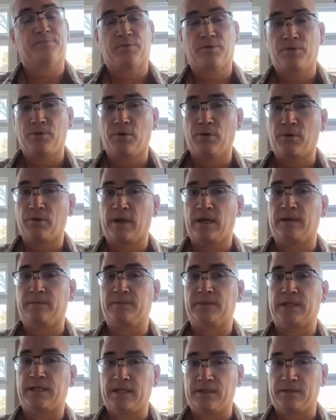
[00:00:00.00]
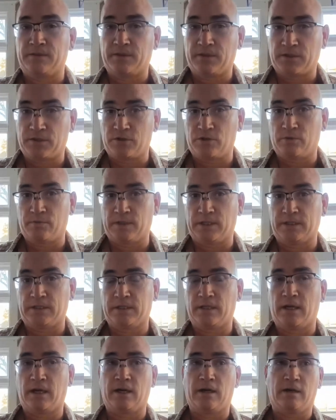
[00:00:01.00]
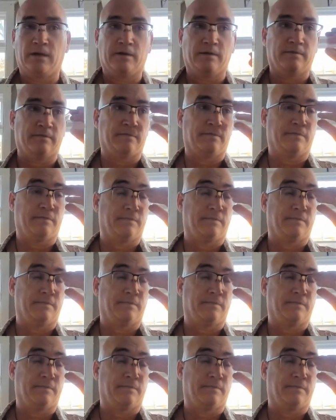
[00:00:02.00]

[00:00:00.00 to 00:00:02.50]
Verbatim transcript: programmed in the human of